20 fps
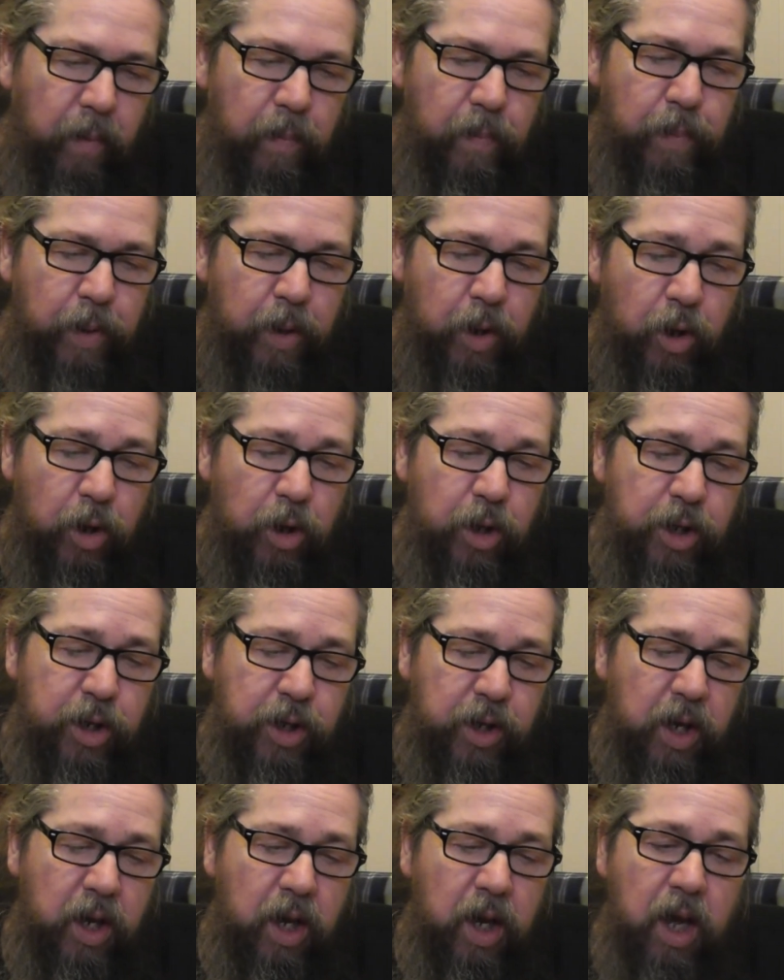
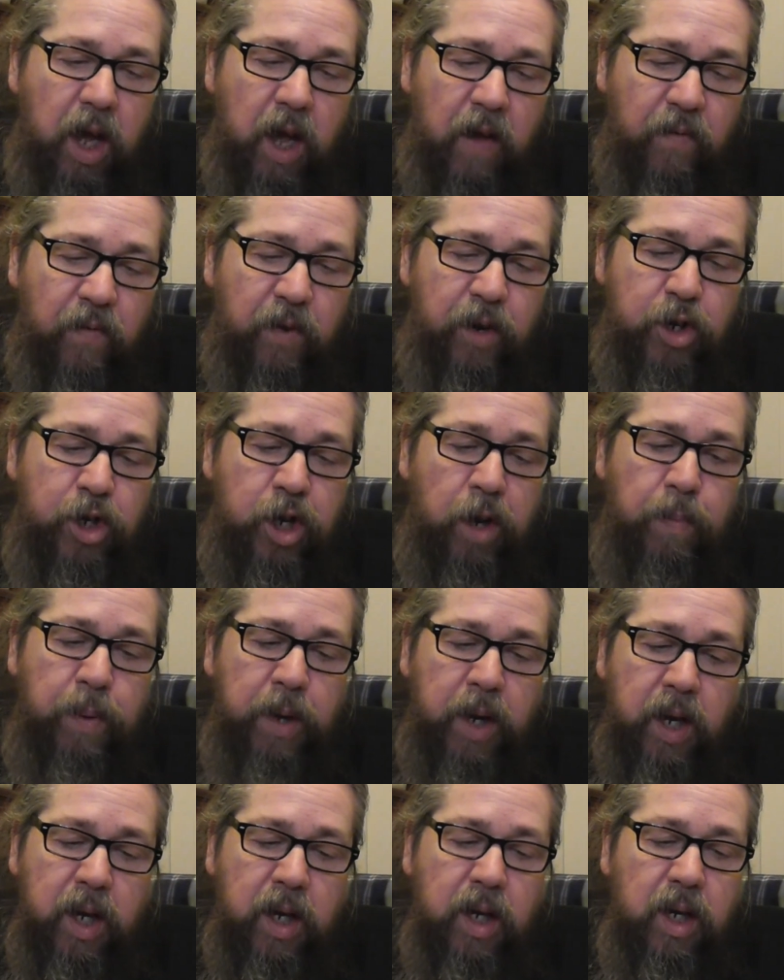because every
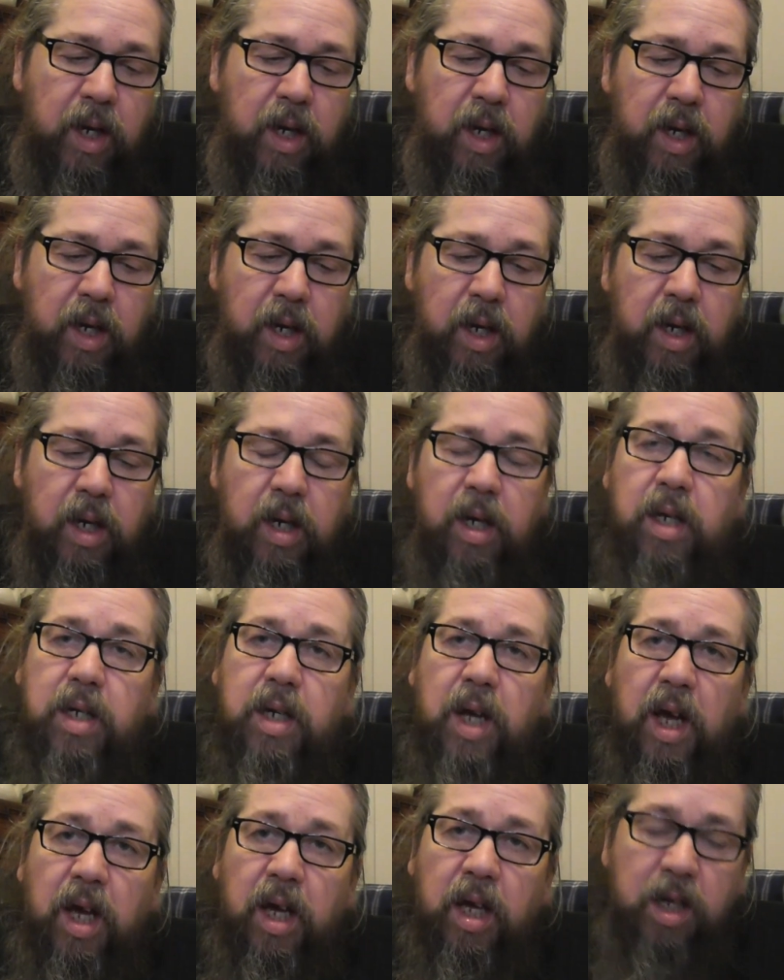chippy does
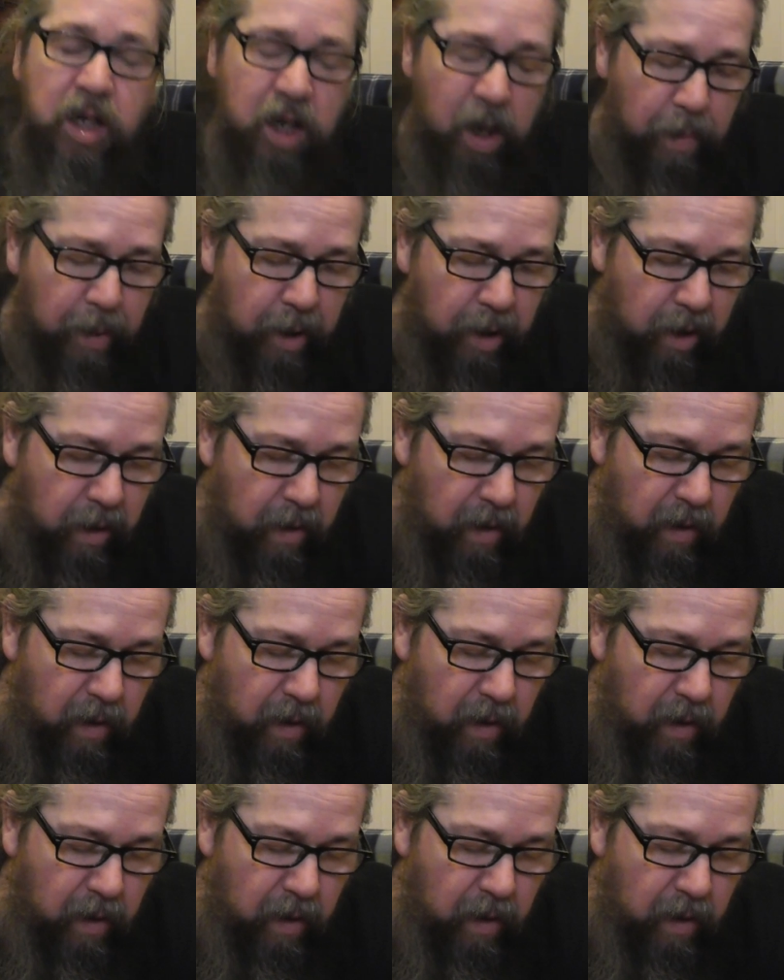a haggis supper.